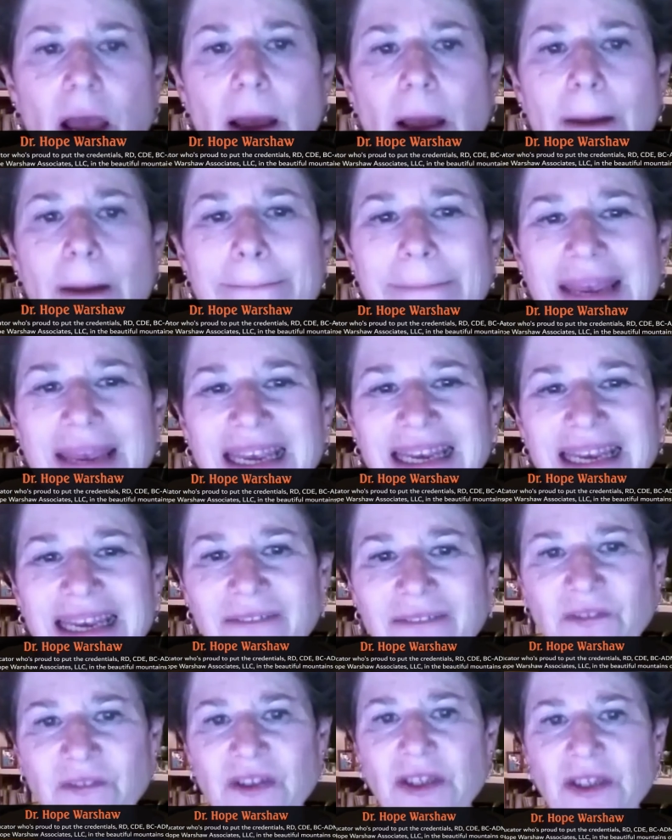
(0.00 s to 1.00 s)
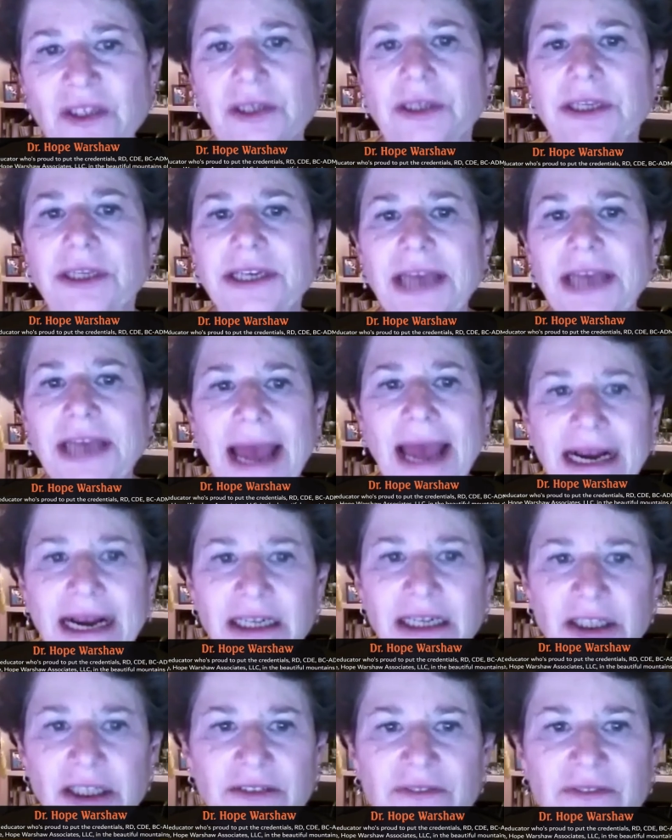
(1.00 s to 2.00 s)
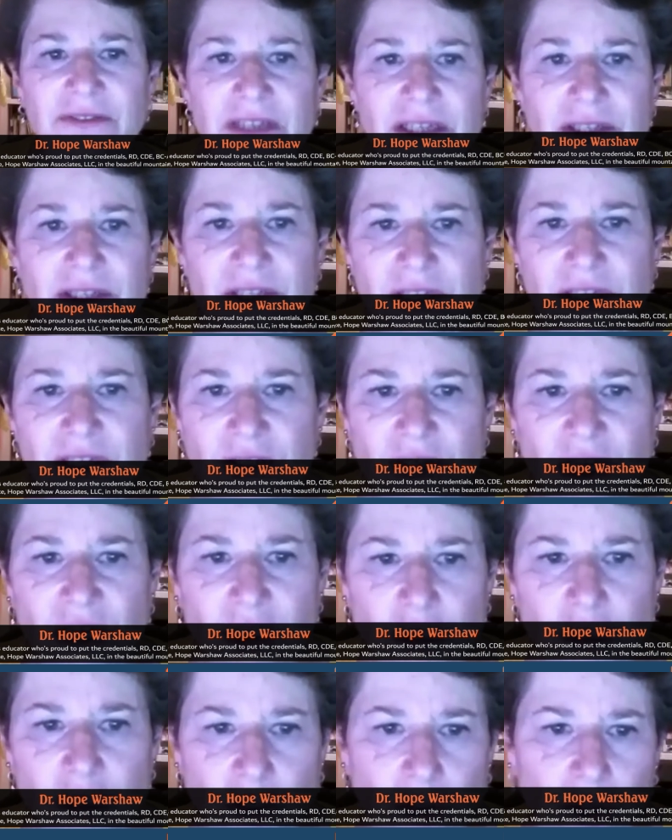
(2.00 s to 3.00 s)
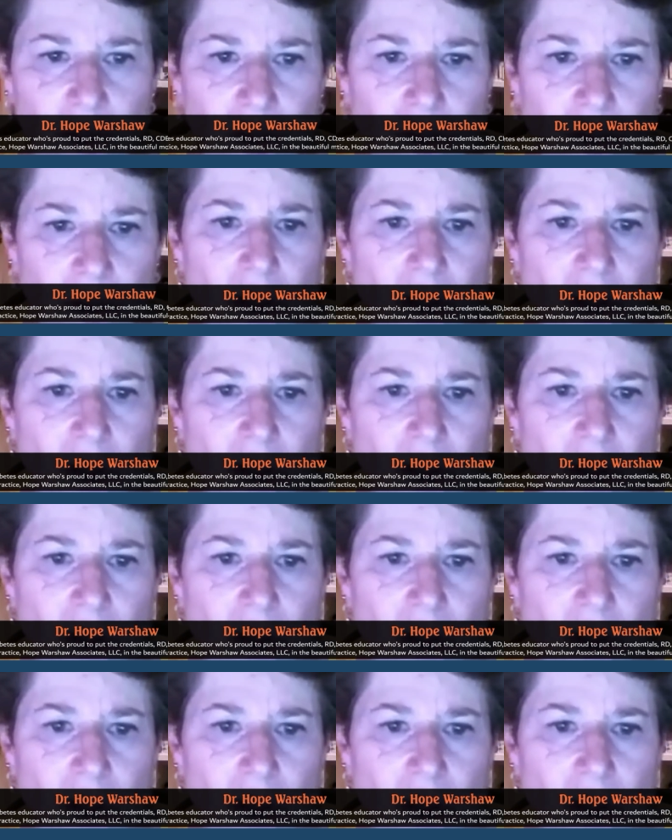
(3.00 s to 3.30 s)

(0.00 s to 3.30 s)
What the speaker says: being physically active is essential